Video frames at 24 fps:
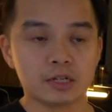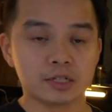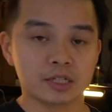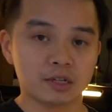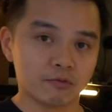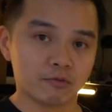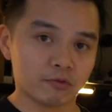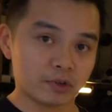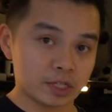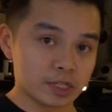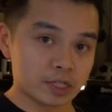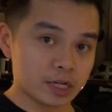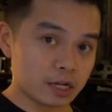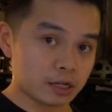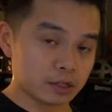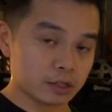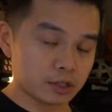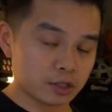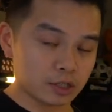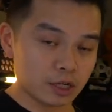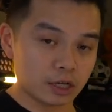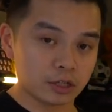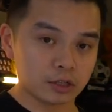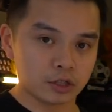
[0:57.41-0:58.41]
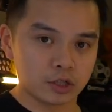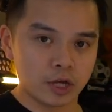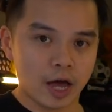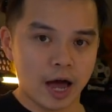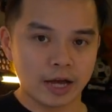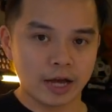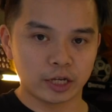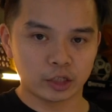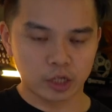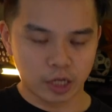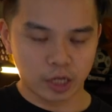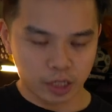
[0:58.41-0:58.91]
some retailers
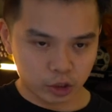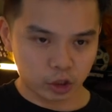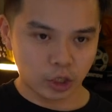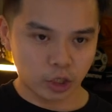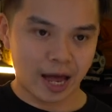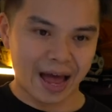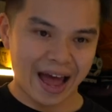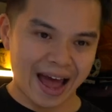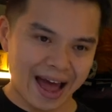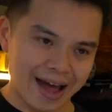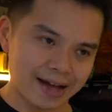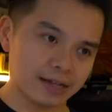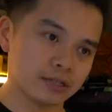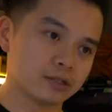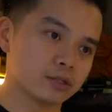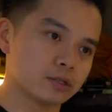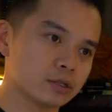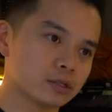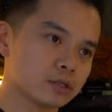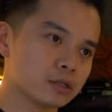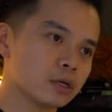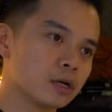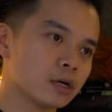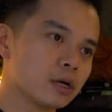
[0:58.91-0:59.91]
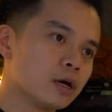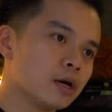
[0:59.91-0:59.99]
such as